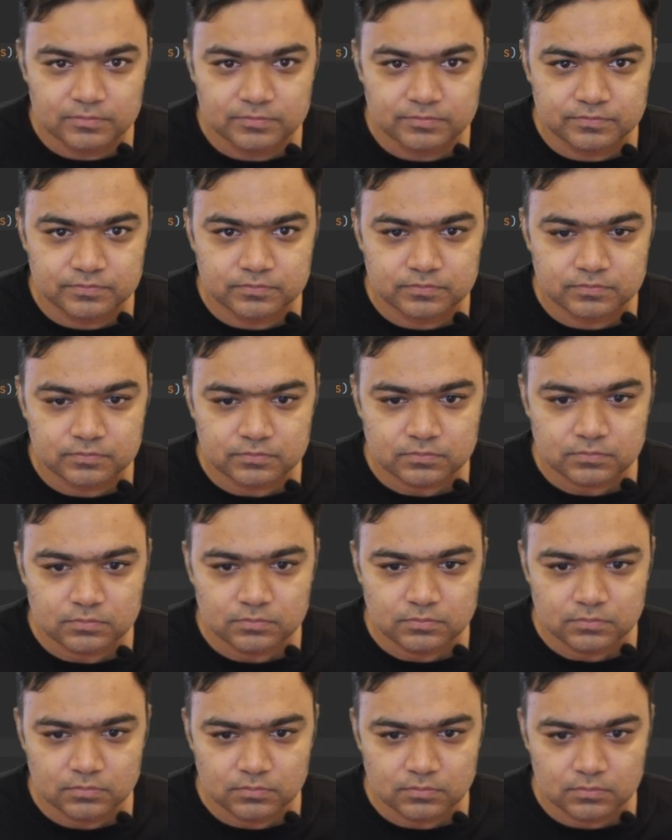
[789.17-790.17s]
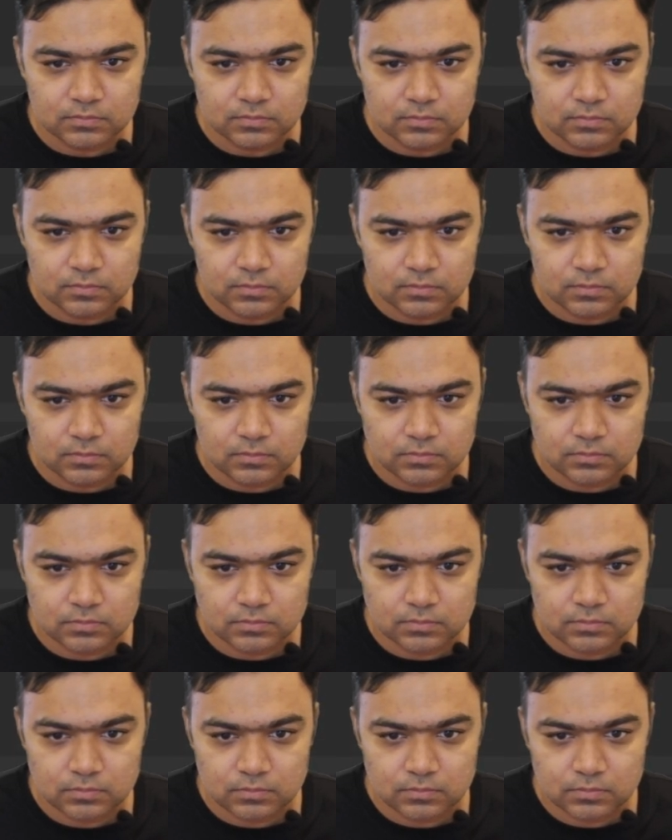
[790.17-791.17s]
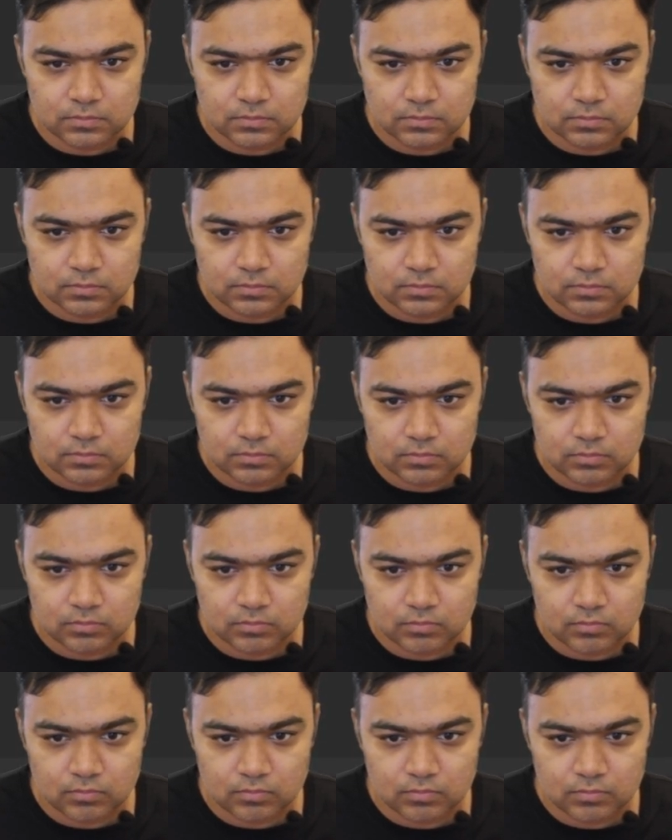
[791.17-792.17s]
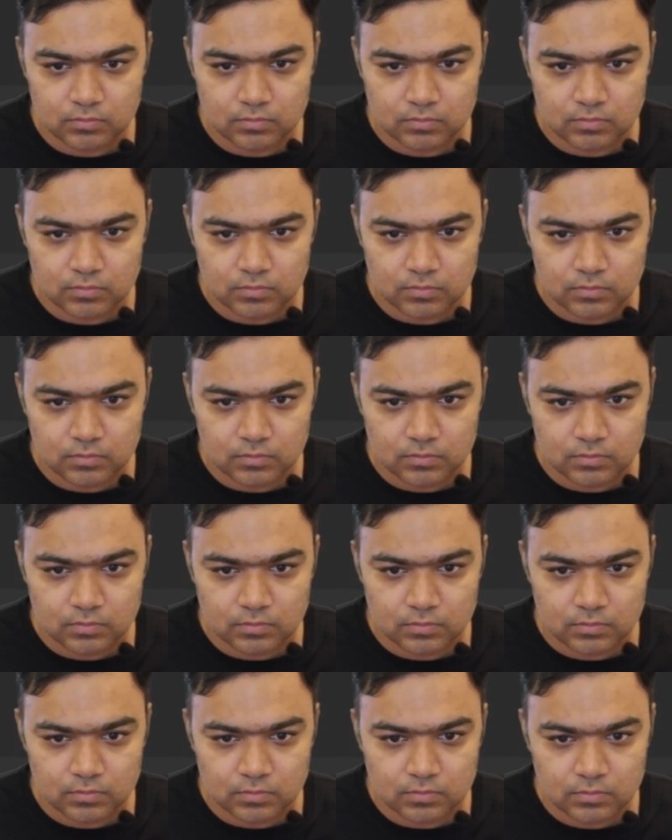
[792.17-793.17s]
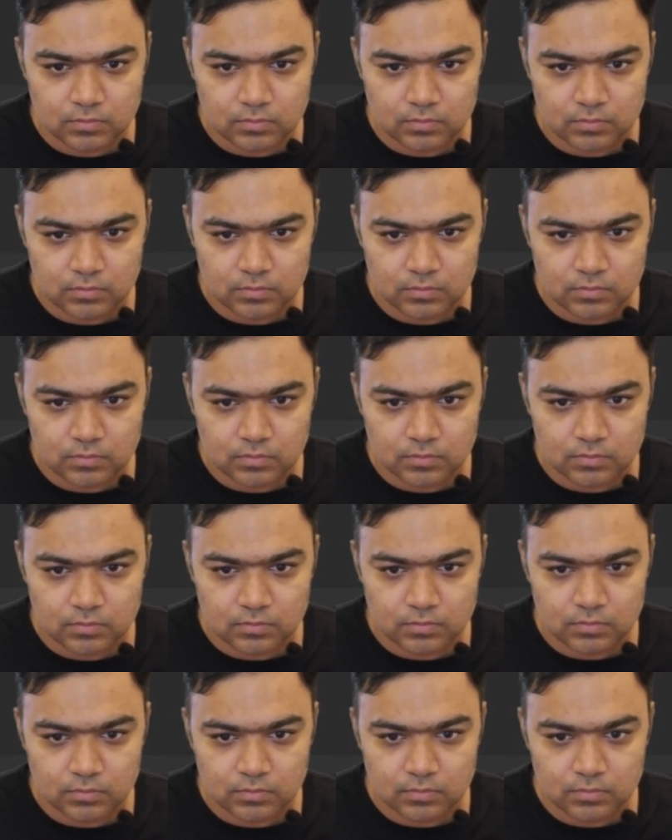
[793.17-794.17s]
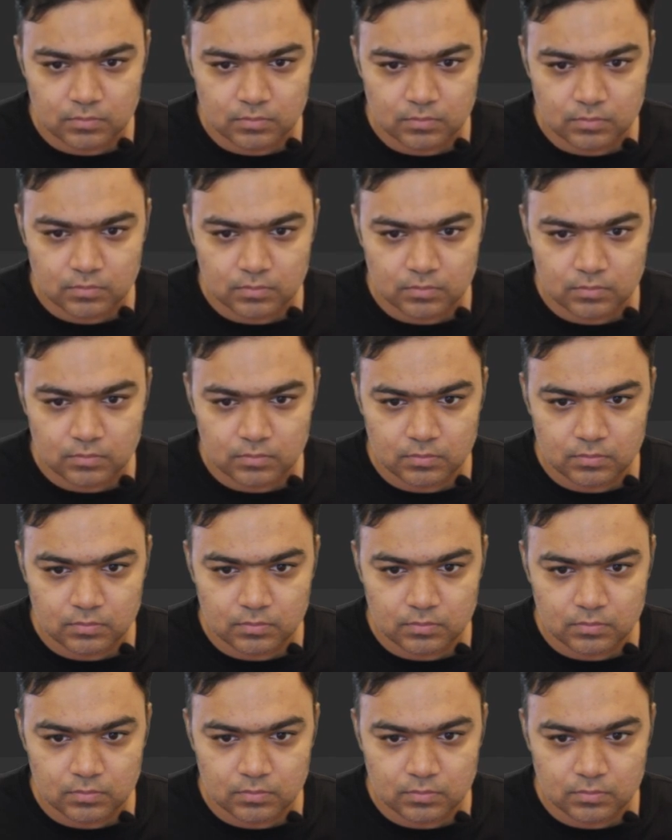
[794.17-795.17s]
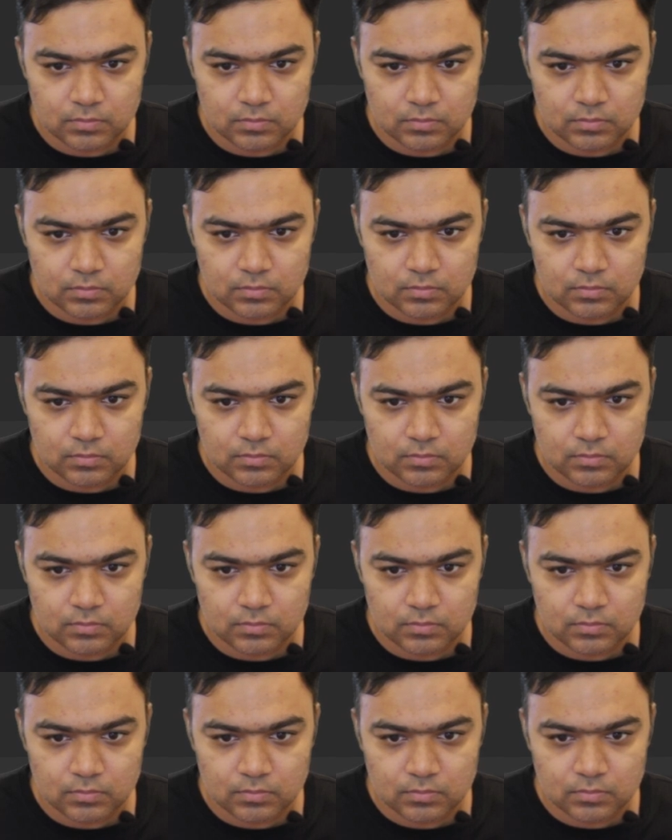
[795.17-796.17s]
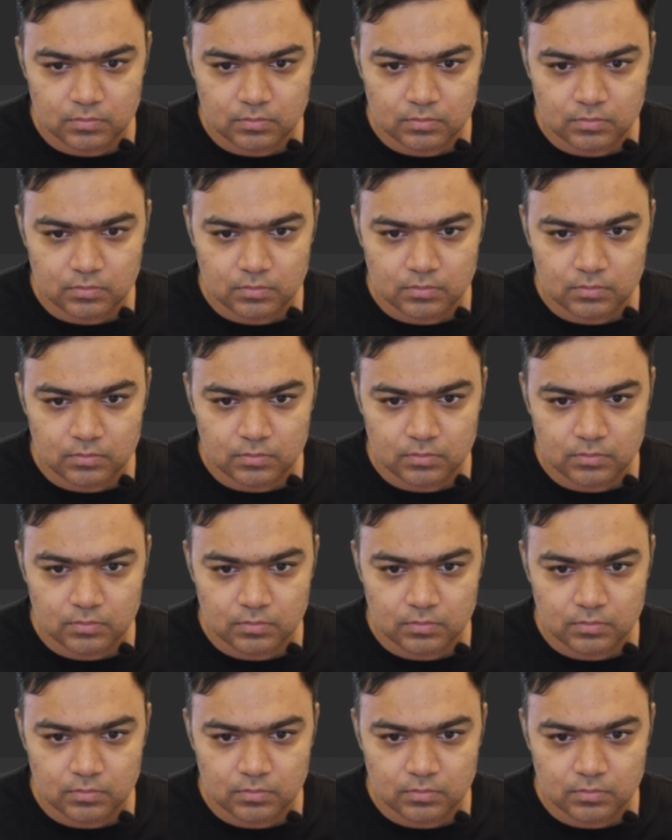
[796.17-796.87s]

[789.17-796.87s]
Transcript: Nothing is said.